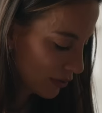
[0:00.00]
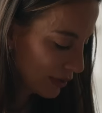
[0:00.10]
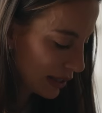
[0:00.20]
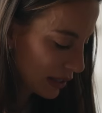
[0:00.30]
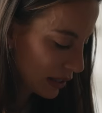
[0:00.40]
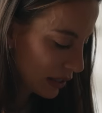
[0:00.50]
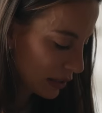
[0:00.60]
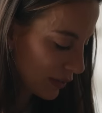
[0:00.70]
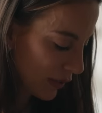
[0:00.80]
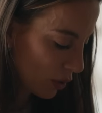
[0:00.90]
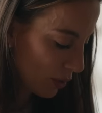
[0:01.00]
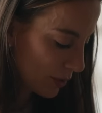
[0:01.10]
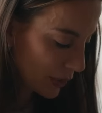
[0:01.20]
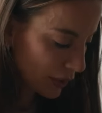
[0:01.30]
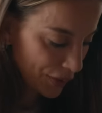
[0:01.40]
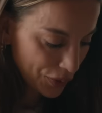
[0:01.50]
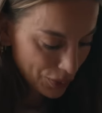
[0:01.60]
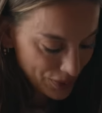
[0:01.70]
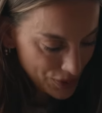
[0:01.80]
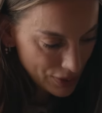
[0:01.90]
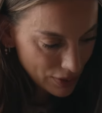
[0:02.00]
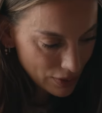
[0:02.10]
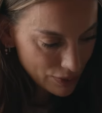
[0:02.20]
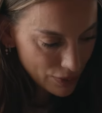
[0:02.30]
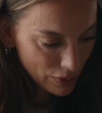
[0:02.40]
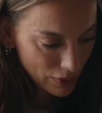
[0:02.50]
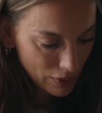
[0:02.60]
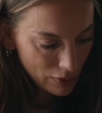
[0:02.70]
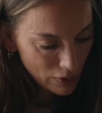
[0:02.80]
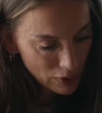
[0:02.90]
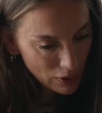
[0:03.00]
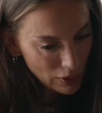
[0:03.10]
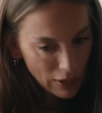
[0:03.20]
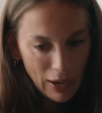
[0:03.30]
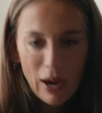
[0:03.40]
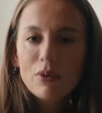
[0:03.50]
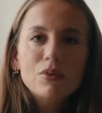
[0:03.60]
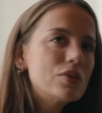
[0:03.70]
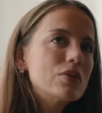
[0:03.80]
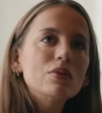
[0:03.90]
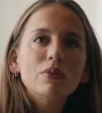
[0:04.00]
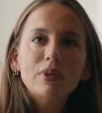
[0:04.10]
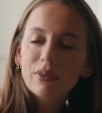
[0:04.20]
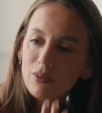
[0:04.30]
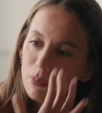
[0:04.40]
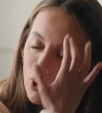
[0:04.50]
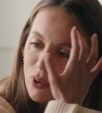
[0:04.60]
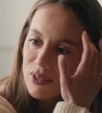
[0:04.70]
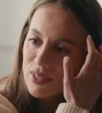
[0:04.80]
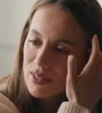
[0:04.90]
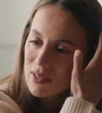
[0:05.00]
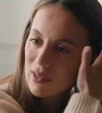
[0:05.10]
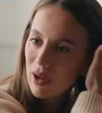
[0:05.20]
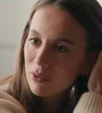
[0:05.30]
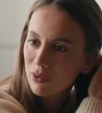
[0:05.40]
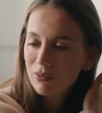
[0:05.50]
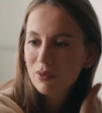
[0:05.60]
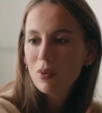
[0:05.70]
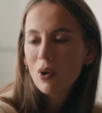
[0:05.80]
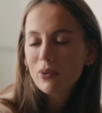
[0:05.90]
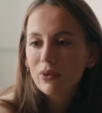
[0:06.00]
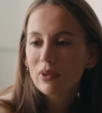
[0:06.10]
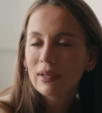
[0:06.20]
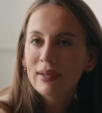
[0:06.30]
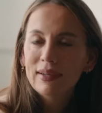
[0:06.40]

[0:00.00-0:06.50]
really develop an intuition for how to get the most out of the model,